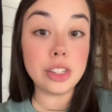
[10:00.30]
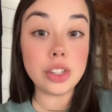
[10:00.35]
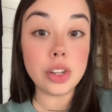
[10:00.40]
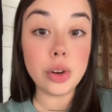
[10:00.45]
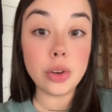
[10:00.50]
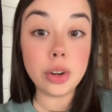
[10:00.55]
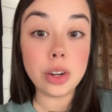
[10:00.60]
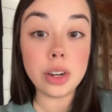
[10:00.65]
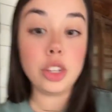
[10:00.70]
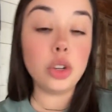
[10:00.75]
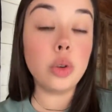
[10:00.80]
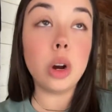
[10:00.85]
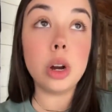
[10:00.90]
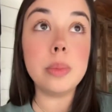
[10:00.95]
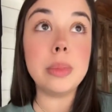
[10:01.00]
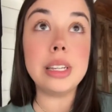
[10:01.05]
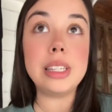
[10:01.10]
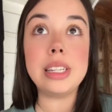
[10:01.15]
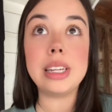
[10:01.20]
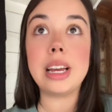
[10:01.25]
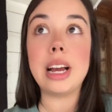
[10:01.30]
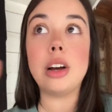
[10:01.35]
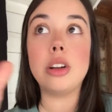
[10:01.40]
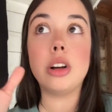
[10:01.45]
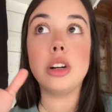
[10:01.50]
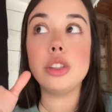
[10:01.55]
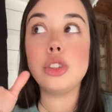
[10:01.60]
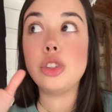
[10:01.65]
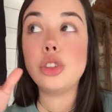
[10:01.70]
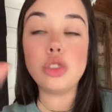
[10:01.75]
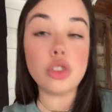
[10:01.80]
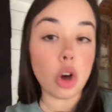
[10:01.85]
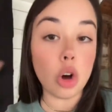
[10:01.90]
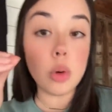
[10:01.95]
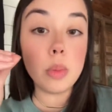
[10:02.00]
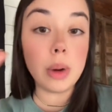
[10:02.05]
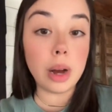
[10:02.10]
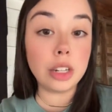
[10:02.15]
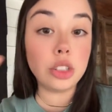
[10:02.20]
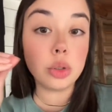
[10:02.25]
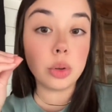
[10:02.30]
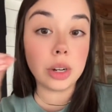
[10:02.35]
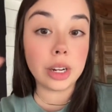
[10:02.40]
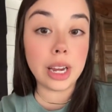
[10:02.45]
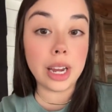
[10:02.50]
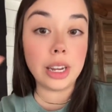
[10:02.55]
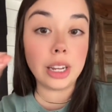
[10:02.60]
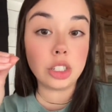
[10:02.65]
owner, you are missing out on so much organic